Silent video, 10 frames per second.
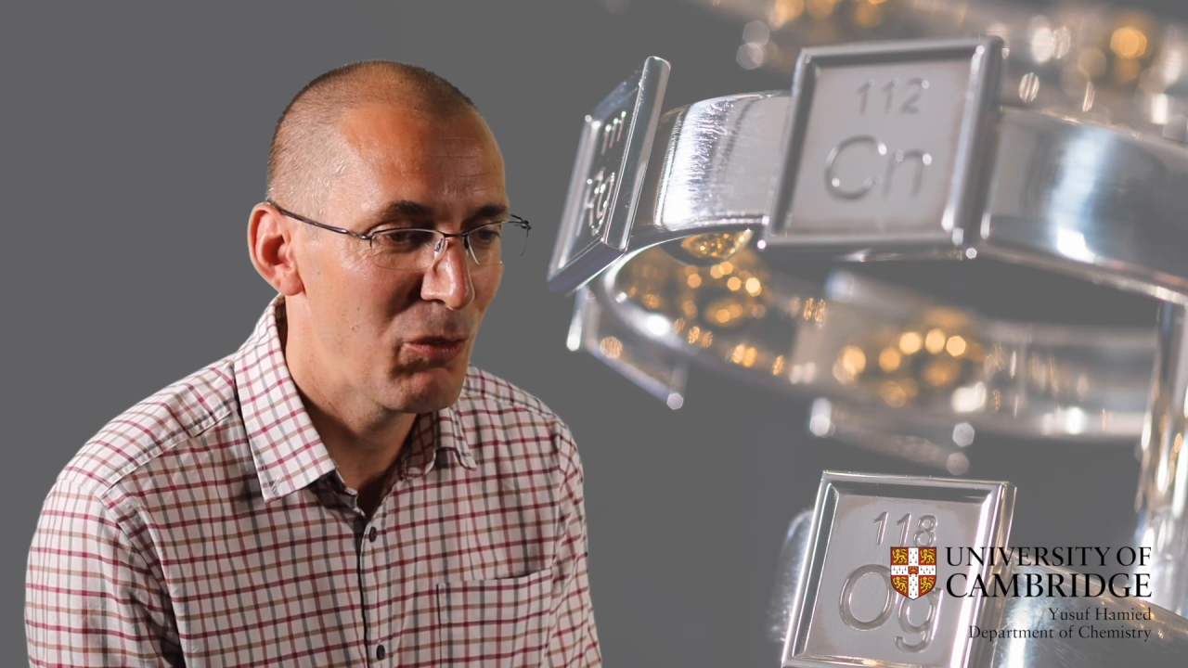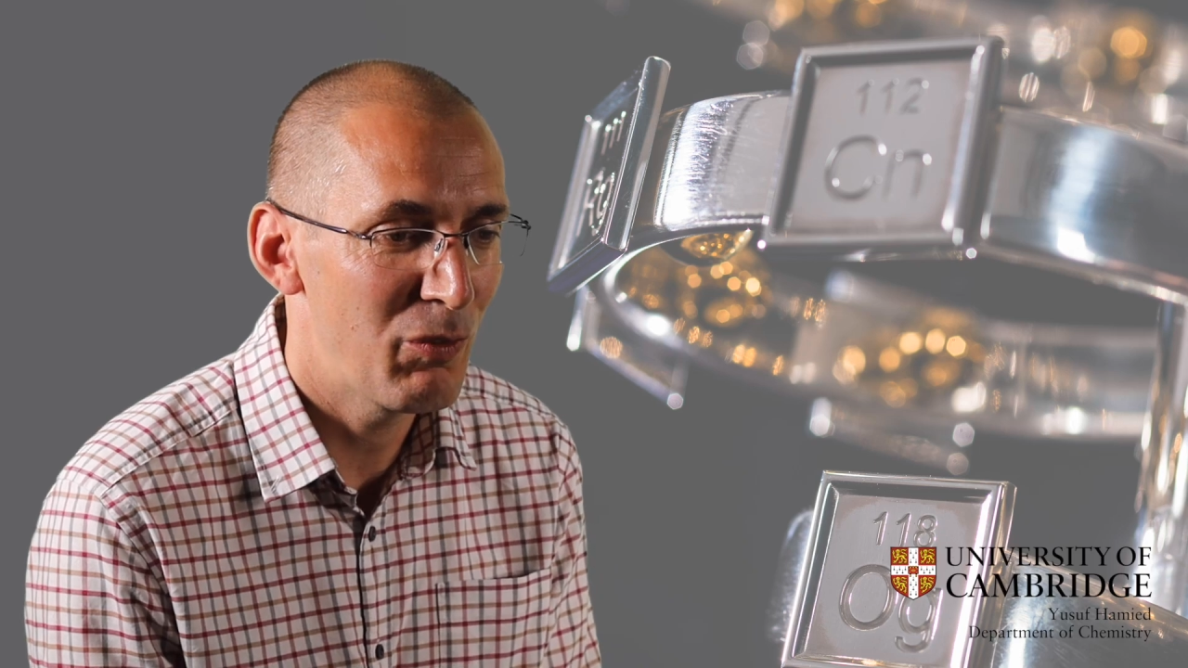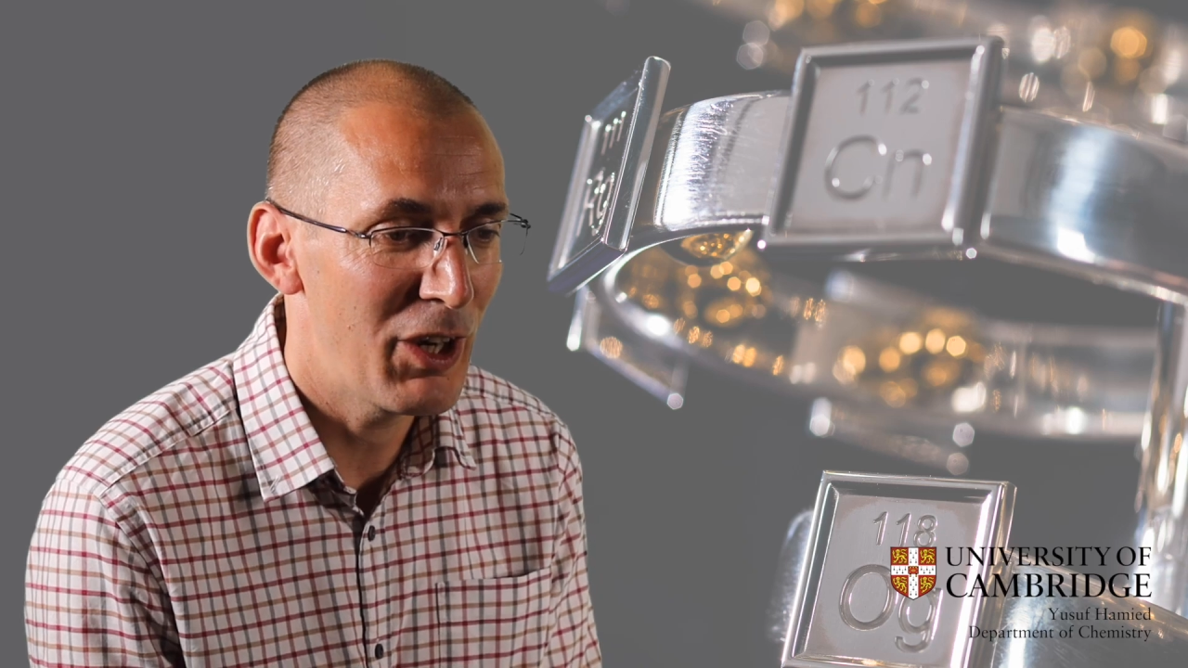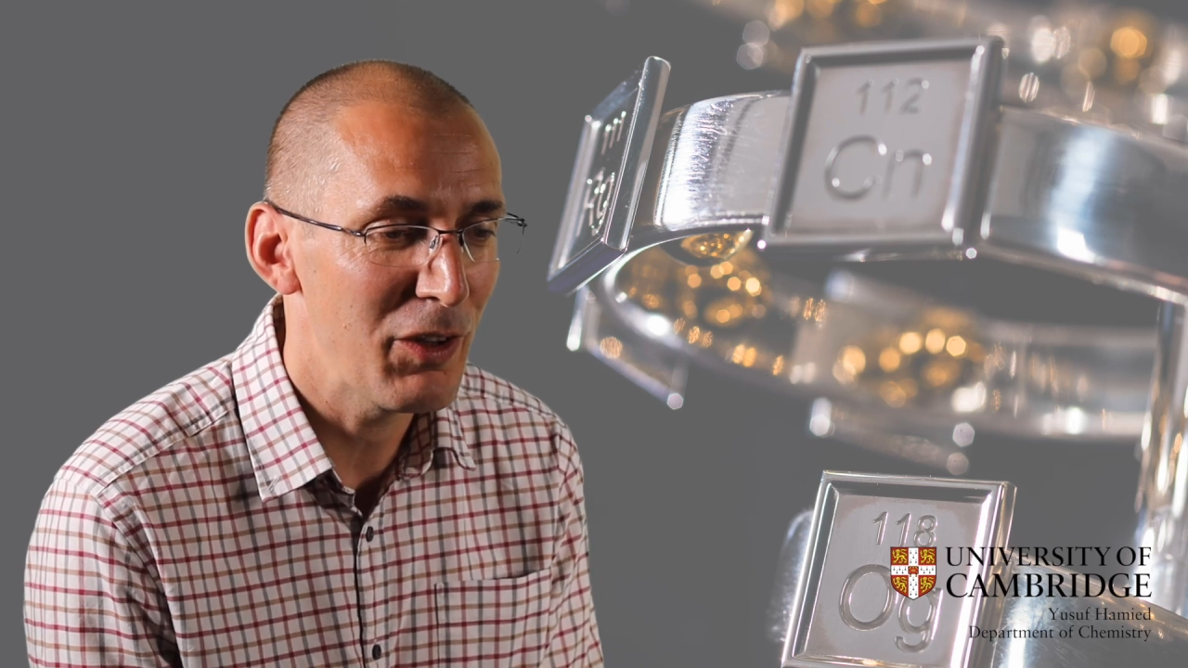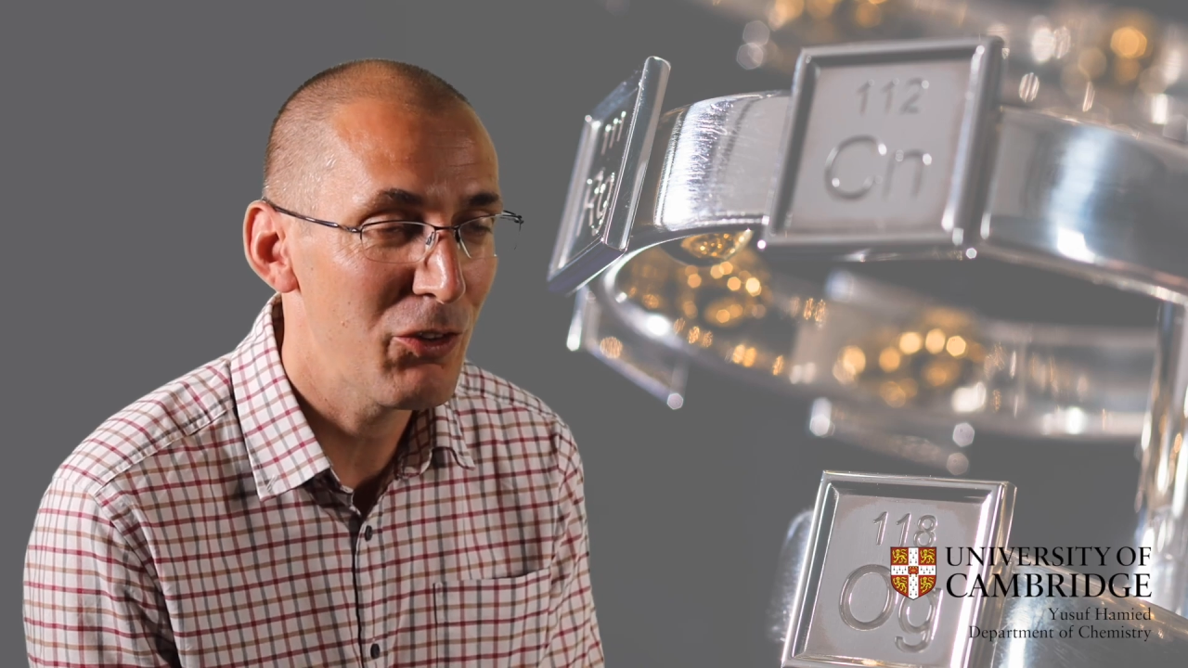
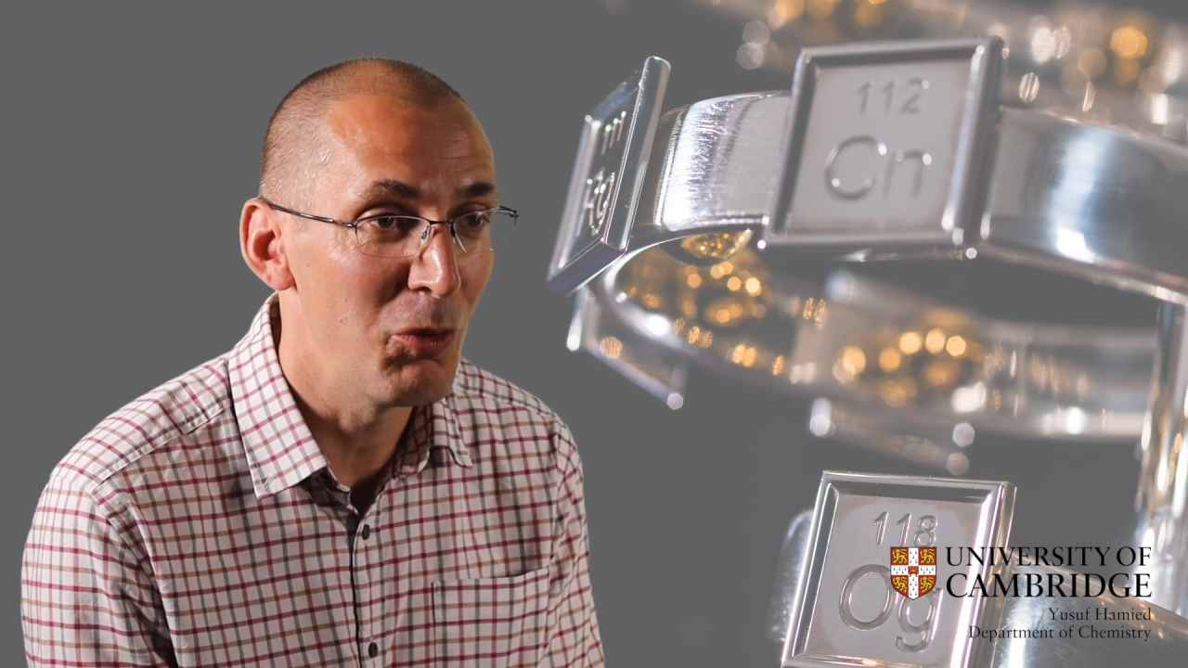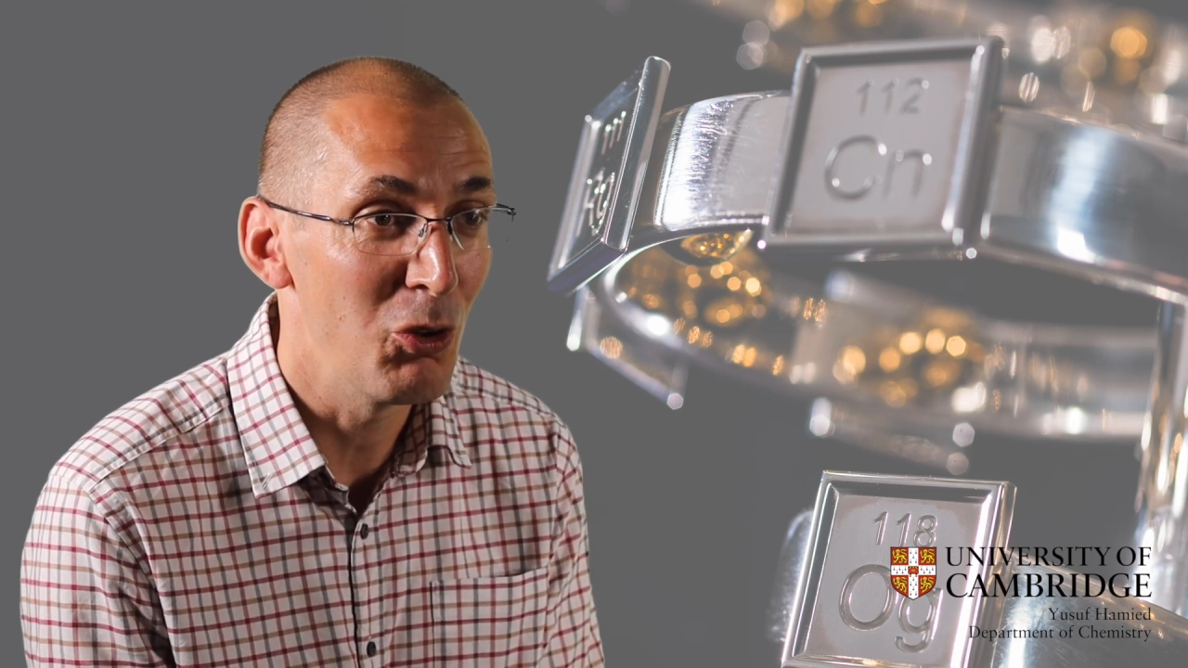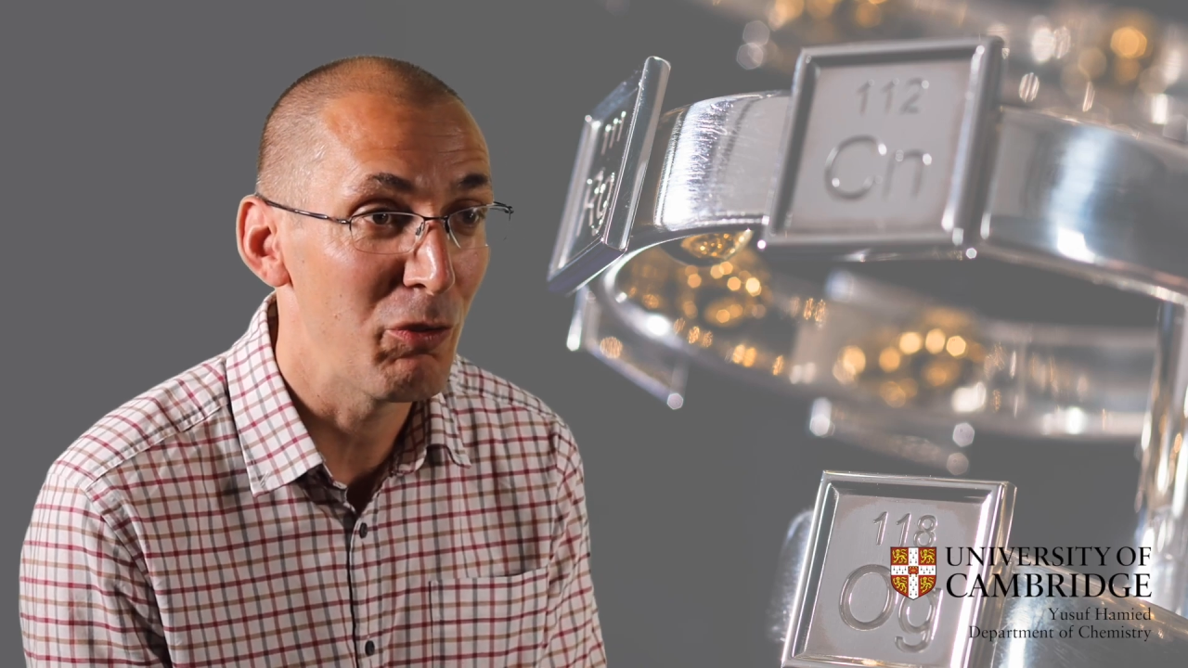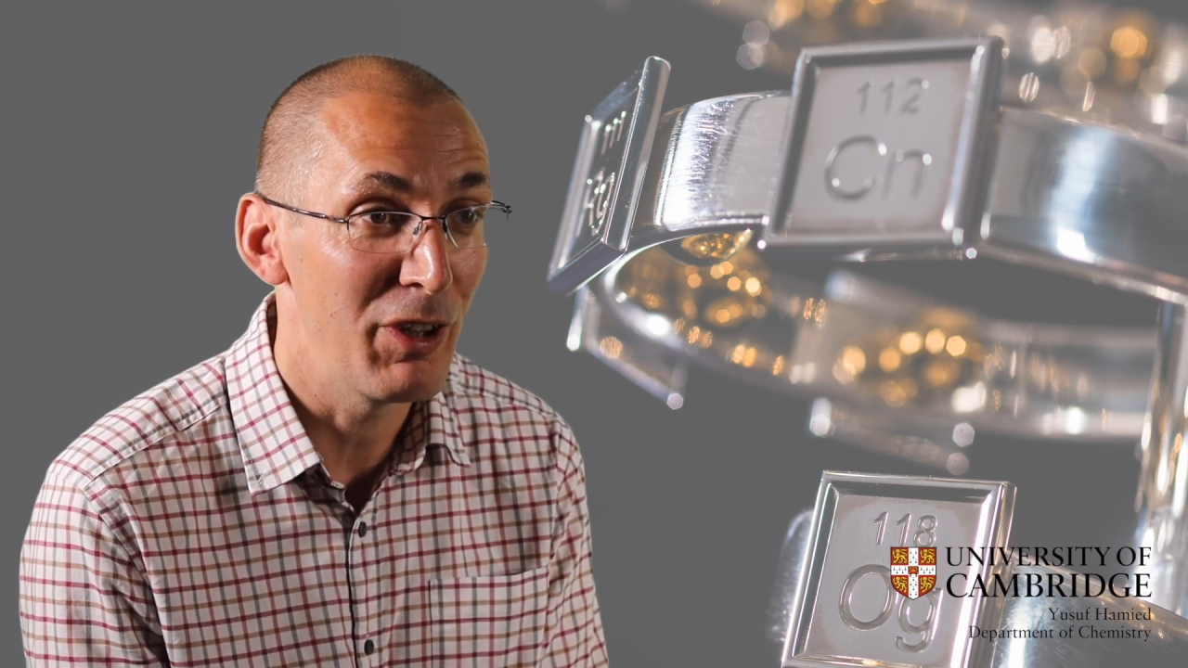very small